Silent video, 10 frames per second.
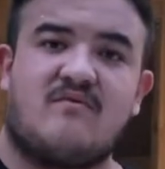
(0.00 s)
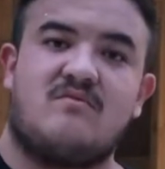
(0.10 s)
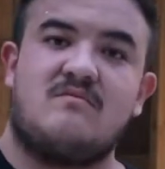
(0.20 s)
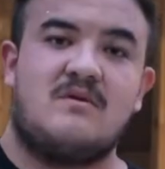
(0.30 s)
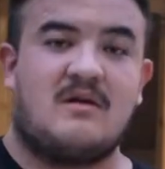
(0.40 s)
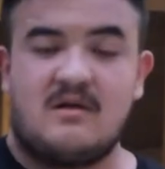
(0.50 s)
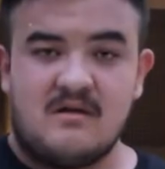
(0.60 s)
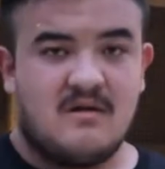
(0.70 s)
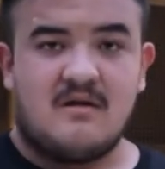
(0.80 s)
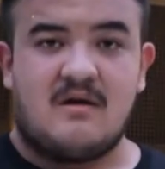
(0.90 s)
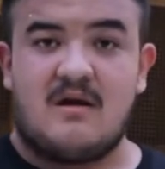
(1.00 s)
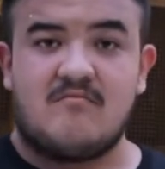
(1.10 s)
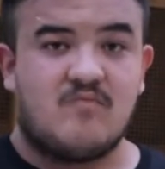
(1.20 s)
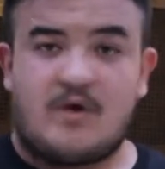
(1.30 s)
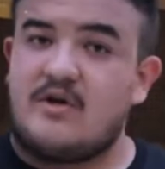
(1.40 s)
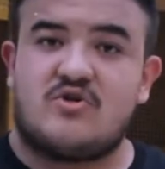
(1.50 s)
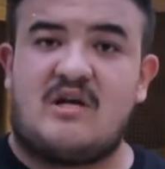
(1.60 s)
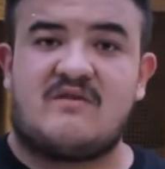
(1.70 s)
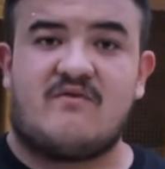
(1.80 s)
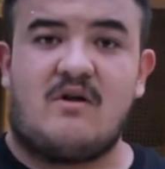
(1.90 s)
room and we're gonna
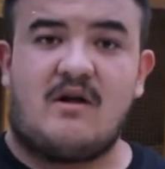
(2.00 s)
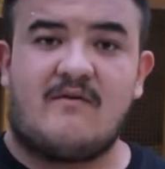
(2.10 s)
transfer all our